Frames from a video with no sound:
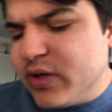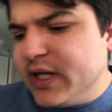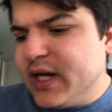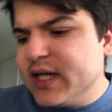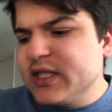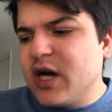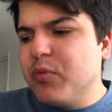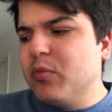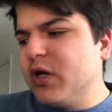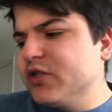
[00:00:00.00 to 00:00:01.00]
in the next
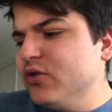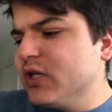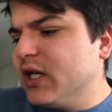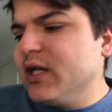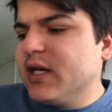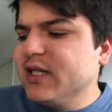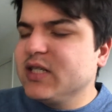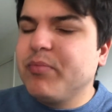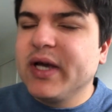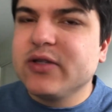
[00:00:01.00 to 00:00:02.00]
couple months you can
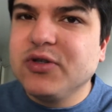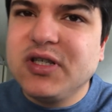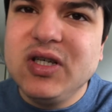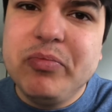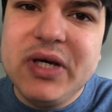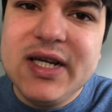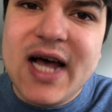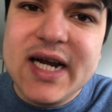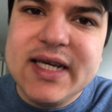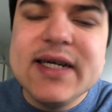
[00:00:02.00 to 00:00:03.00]
expect to see P
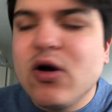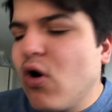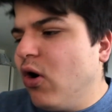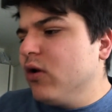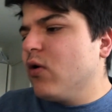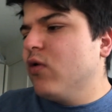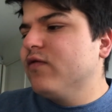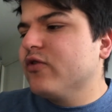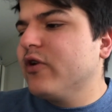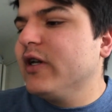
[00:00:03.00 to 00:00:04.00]
Daddy all
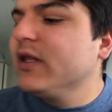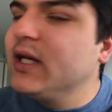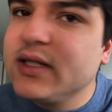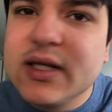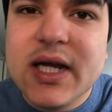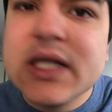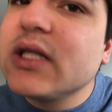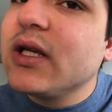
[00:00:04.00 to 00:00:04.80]
over the internet